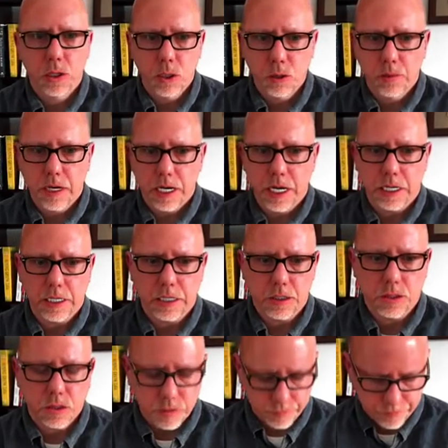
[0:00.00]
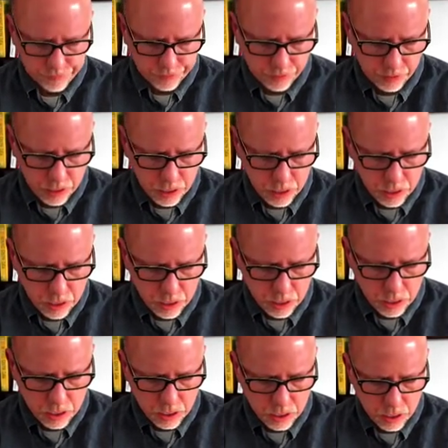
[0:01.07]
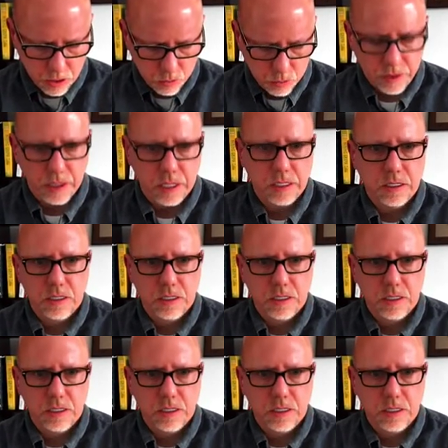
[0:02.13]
Kubernetes within